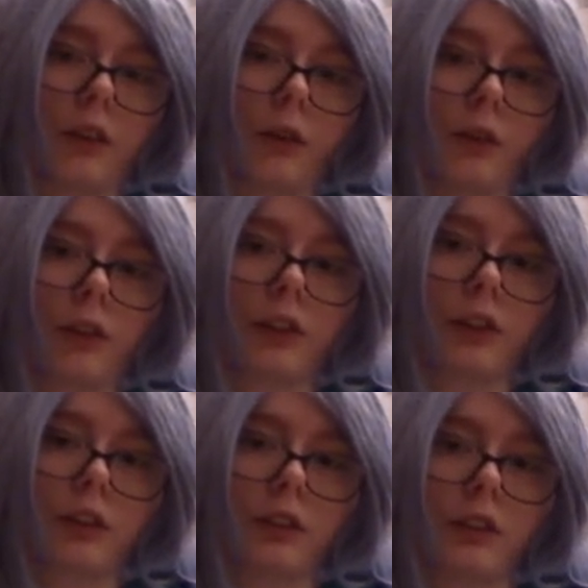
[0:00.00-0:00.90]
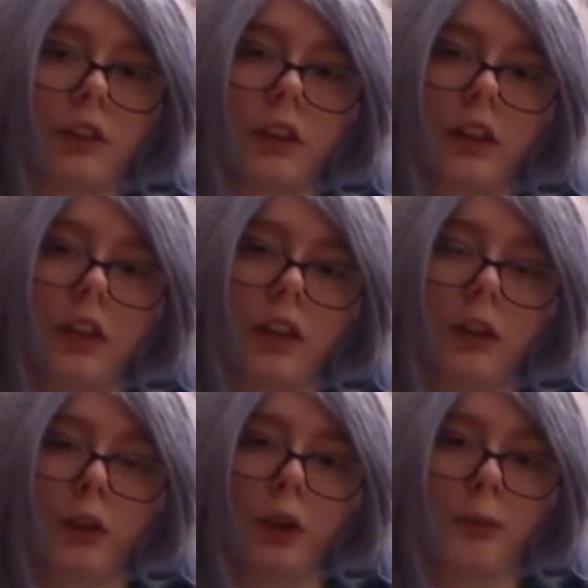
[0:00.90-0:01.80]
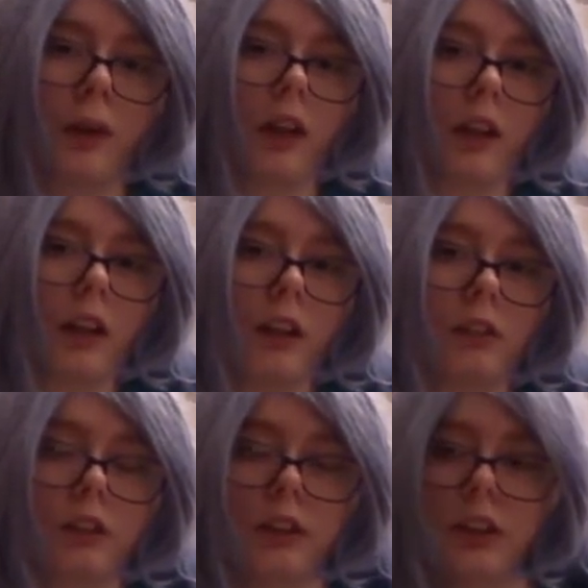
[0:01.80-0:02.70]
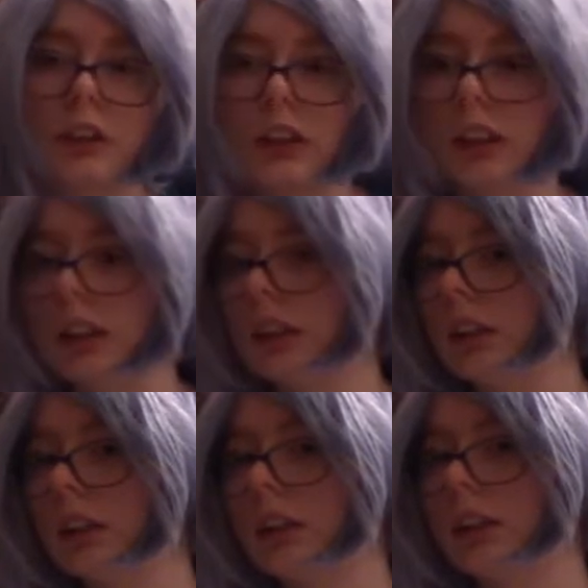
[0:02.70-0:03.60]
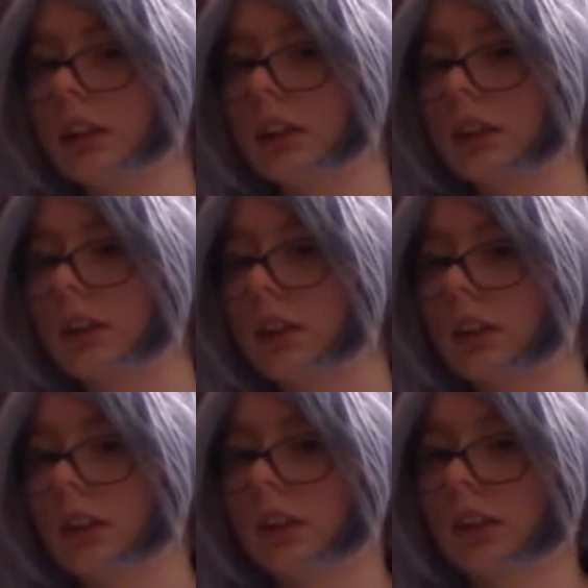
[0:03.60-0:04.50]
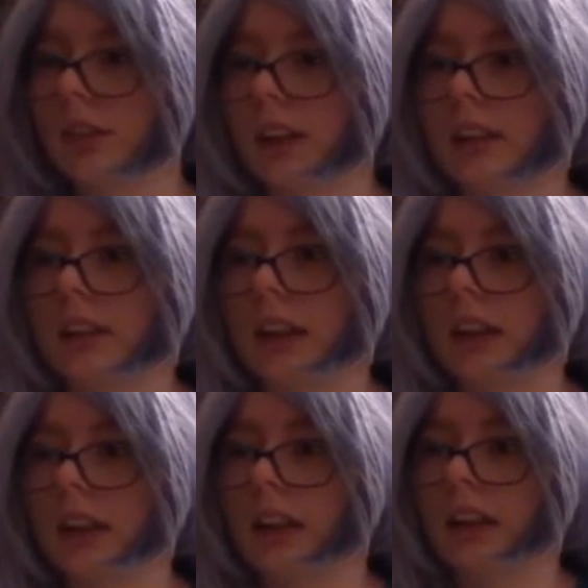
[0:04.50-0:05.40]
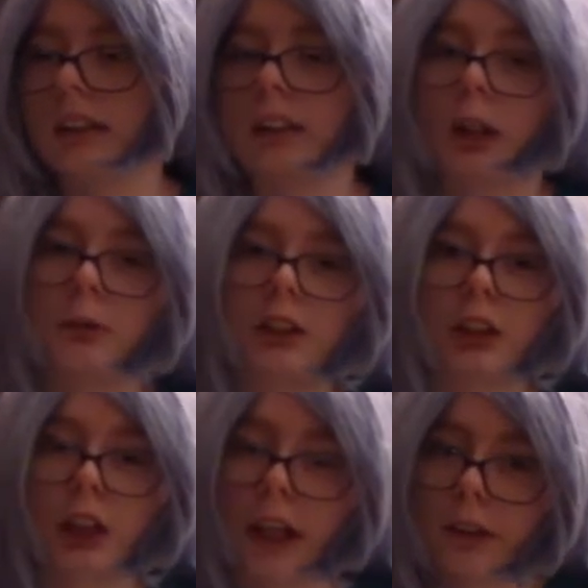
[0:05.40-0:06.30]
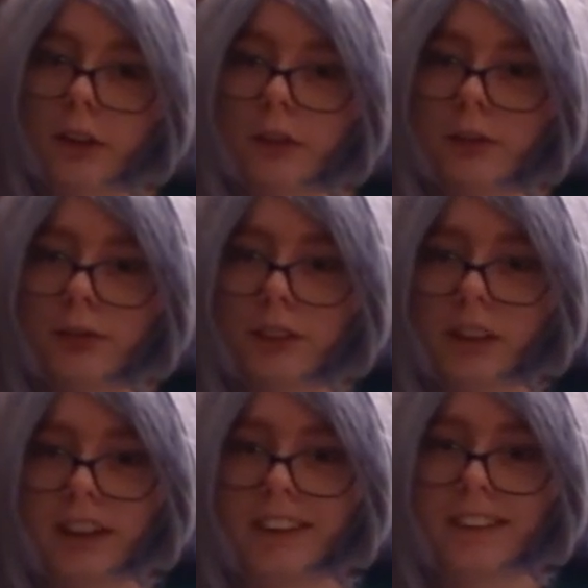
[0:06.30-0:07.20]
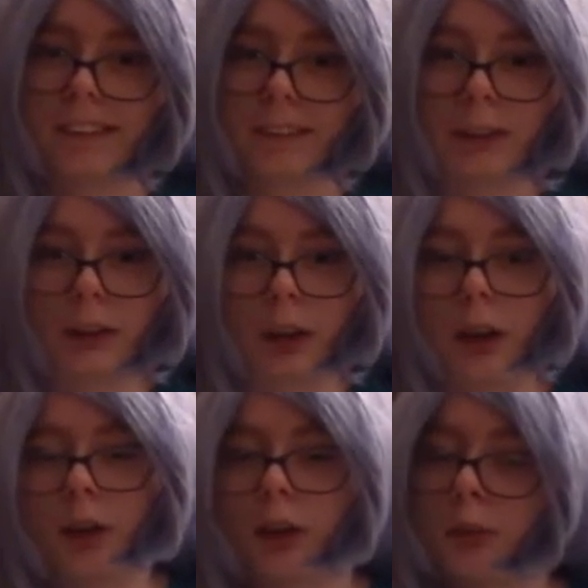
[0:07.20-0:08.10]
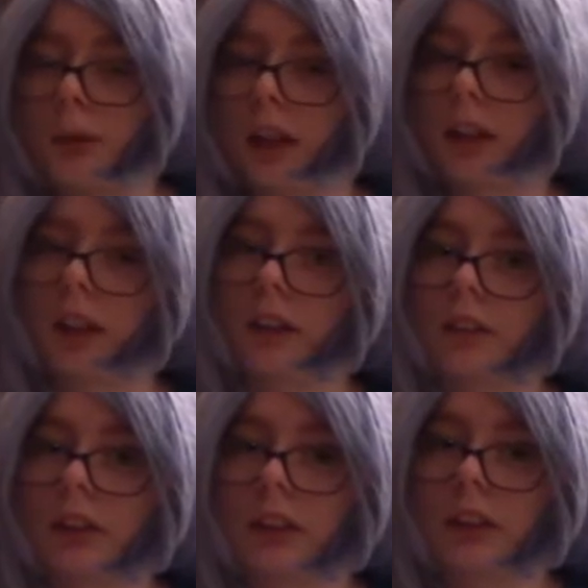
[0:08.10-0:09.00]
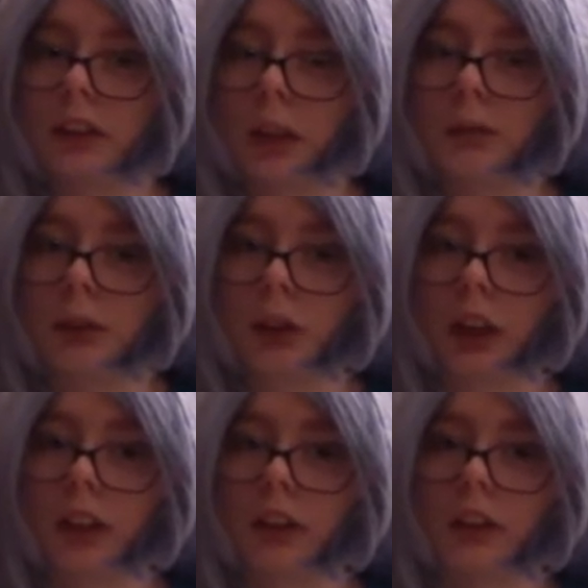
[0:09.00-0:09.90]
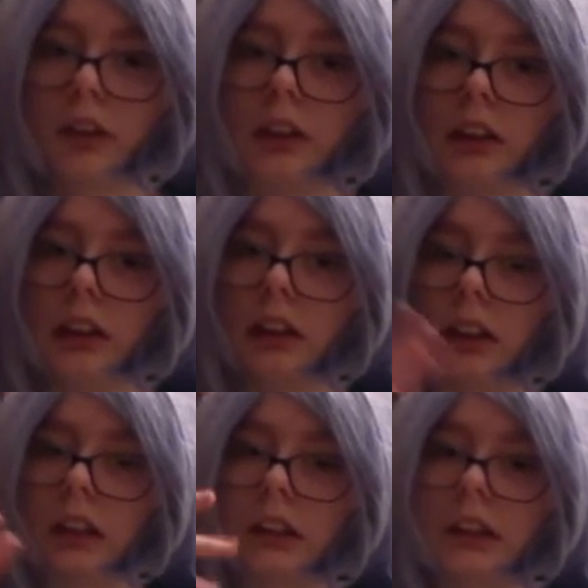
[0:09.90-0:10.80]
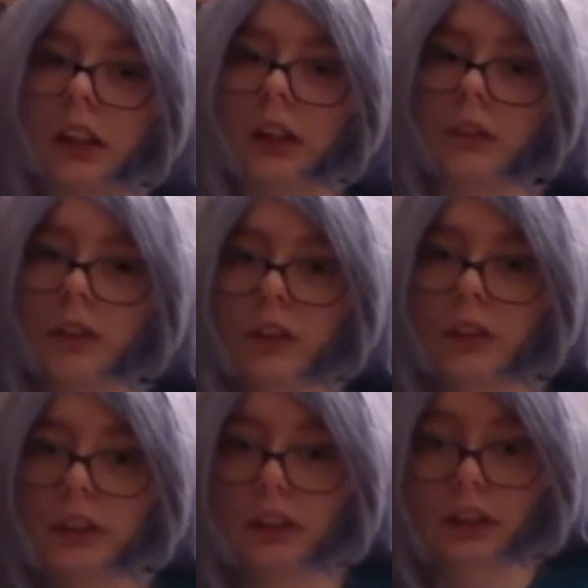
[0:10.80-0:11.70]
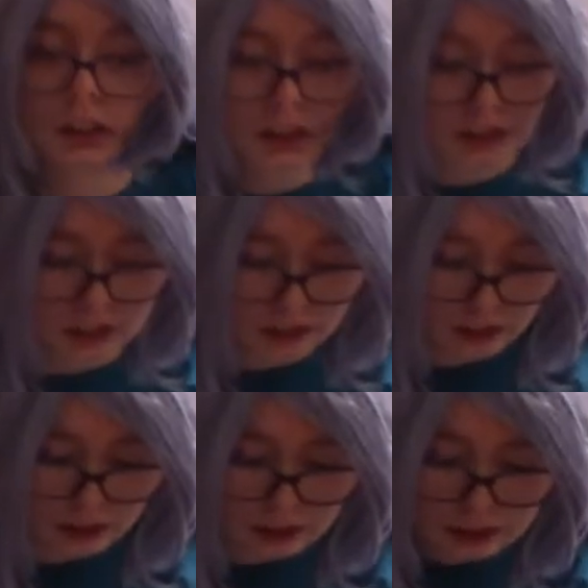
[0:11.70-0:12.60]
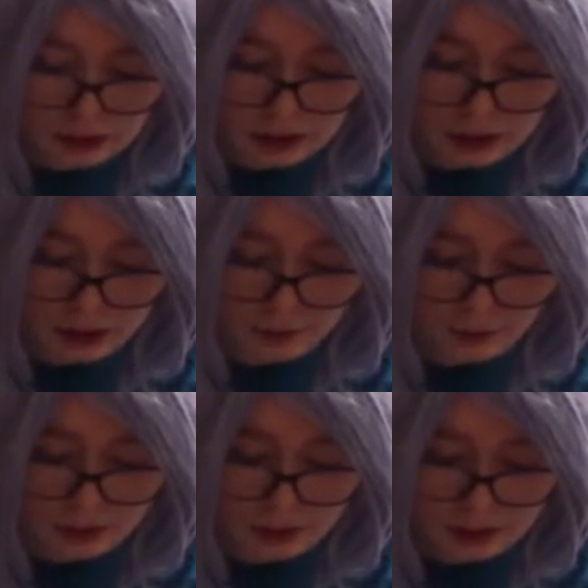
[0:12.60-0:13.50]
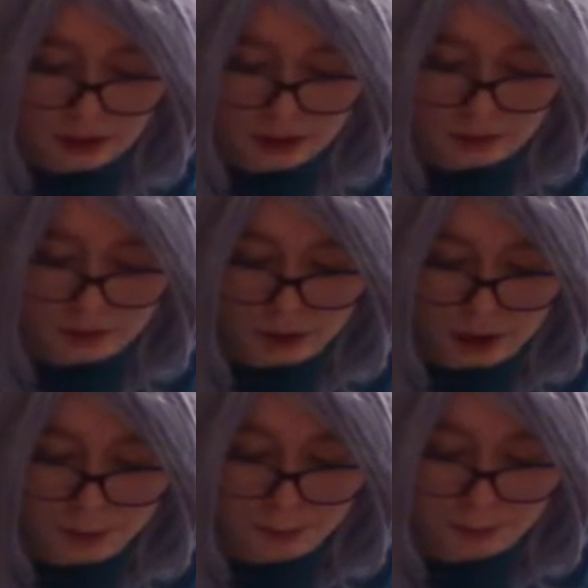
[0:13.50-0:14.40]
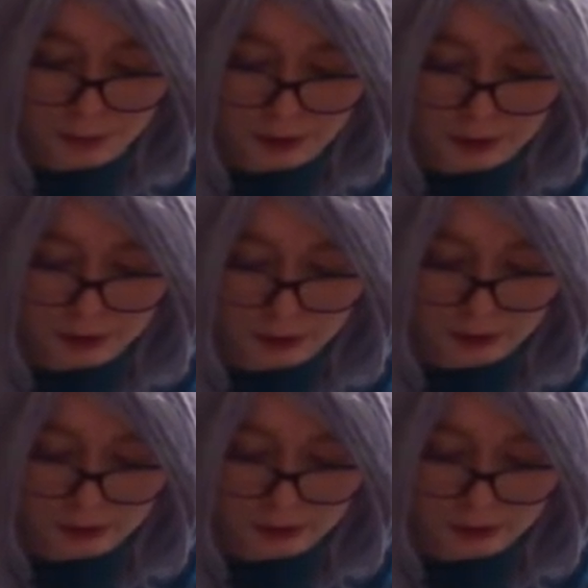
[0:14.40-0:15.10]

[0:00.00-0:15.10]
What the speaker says: a horror story and your main character is, let's say his name is Shadow. So your main character's name is Shadow. He is hunting down ghosts. And what kind of time pressure